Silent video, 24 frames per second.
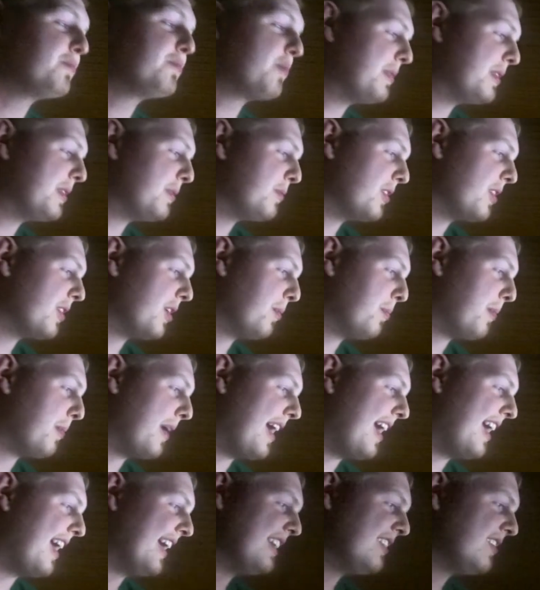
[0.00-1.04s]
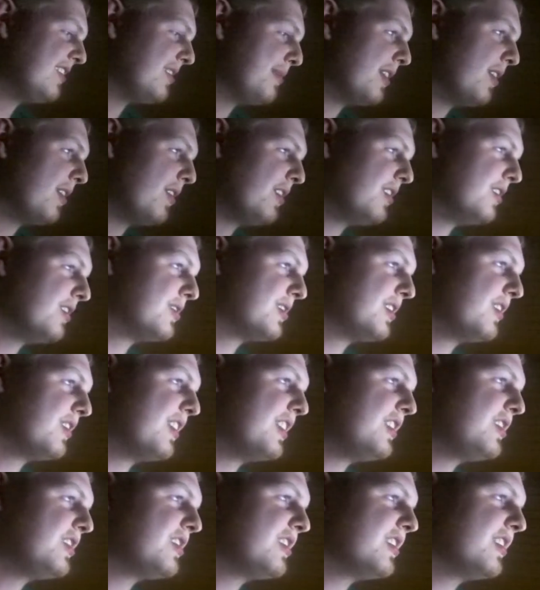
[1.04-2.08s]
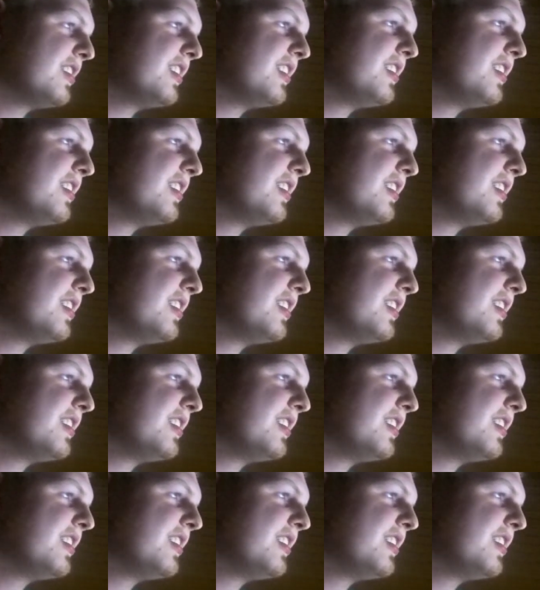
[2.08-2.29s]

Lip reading: probably one I'll buy, to be honest. Eventually.